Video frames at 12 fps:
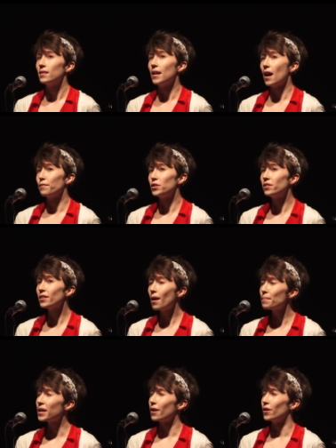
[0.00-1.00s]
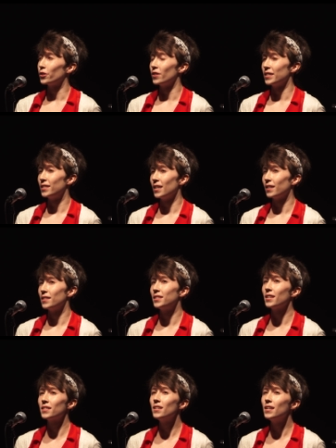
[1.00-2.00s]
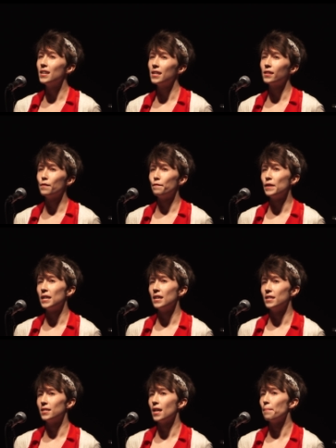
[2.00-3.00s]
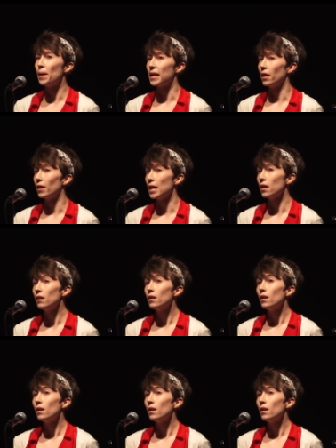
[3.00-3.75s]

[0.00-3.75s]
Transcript: they have some characteristic that doesn't neatly fit into that binary.